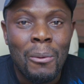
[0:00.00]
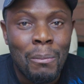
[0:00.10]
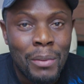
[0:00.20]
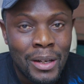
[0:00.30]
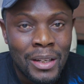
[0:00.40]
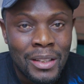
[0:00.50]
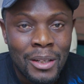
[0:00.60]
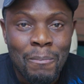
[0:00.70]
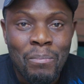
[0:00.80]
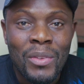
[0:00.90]
But
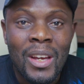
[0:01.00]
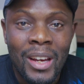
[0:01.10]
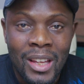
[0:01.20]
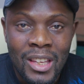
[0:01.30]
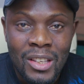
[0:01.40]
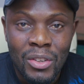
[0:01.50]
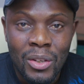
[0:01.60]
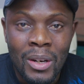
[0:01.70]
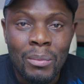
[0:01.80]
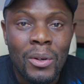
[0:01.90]
in this
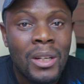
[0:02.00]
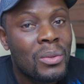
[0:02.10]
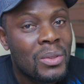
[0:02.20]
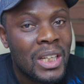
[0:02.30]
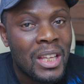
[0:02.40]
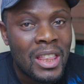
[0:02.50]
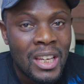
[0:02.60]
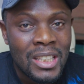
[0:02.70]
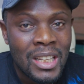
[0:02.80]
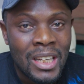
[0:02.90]
video, I'm going to say
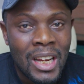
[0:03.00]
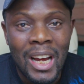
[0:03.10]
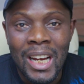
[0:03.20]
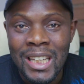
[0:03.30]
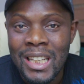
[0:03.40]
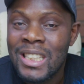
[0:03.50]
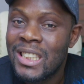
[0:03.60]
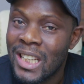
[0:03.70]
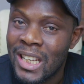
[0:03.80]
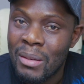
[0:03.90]
things that I didn't
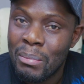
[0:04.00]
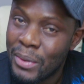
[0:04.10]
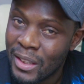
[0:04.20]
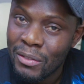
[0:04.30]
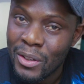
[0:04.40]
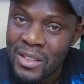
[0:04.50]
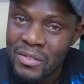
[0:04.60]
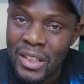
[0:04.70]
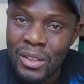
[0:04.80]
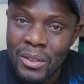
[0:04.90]
say in the previous
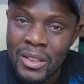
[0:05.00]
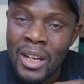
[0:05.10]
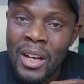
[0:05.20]
videos.